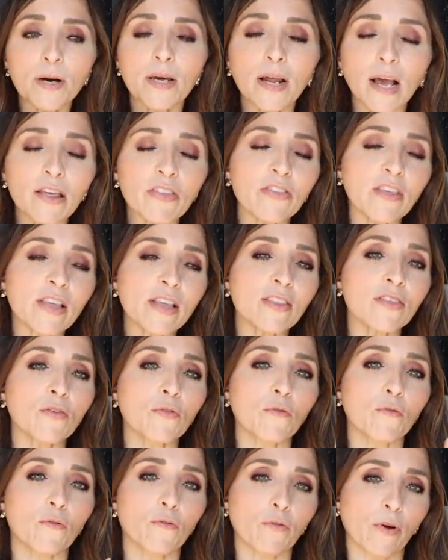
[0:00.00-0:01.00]
but I think
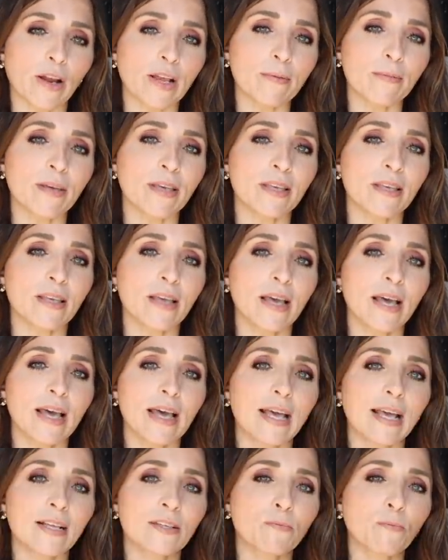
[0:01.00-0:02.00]
their framing
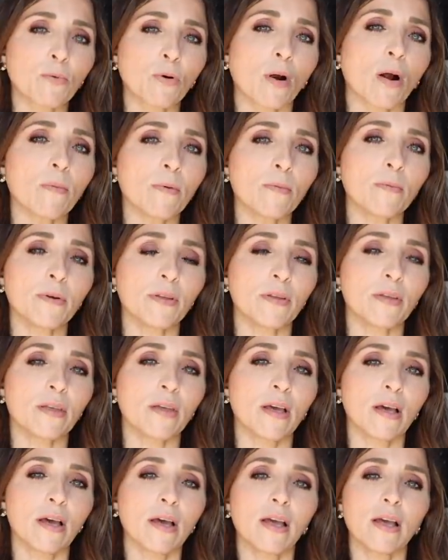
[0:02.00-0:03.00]
is probably
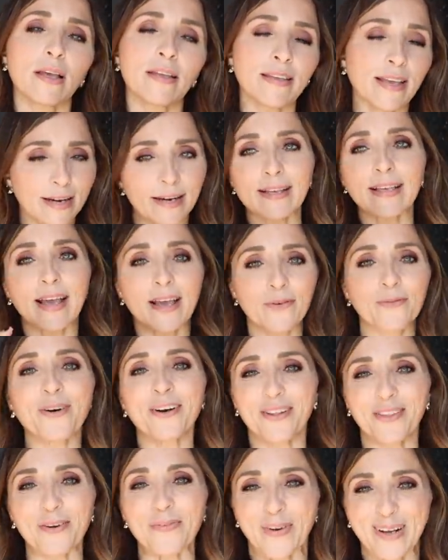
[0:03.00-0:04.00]
yet again one
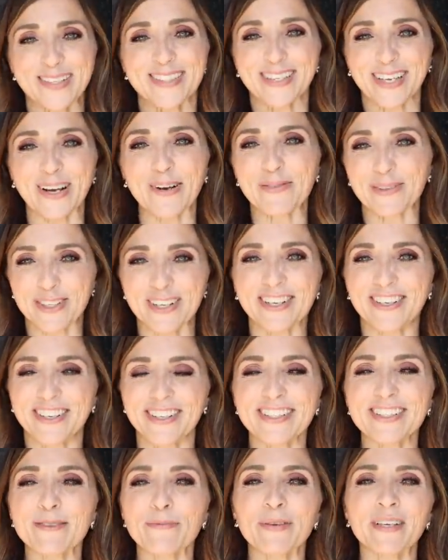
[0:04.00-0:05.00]
of their best kept
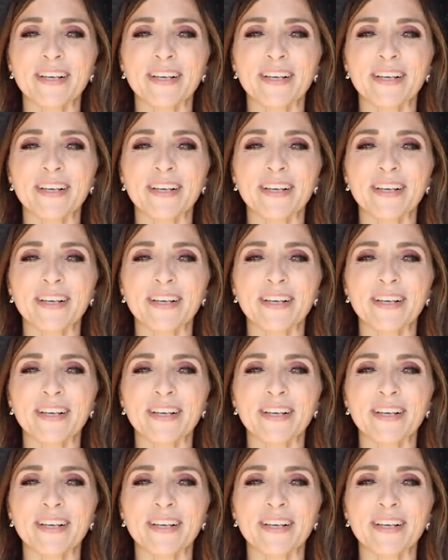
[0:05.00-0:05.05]
secrets